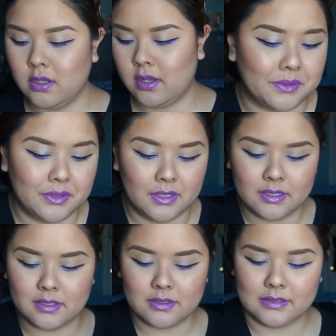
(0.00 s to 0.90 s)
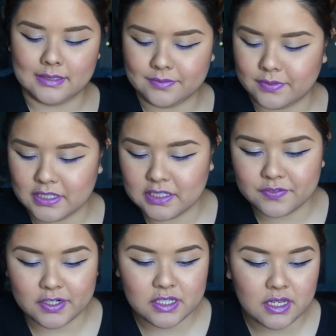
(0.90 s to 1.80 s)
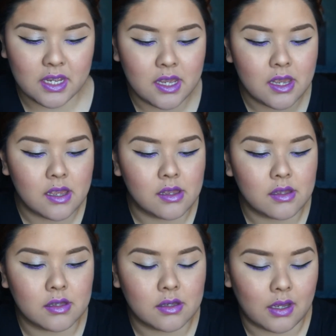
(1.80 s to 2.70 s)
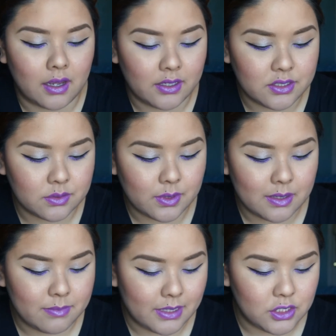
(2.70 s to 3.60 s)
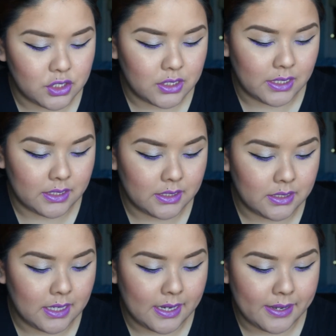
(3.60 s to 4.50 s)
So first things first, I do want to mention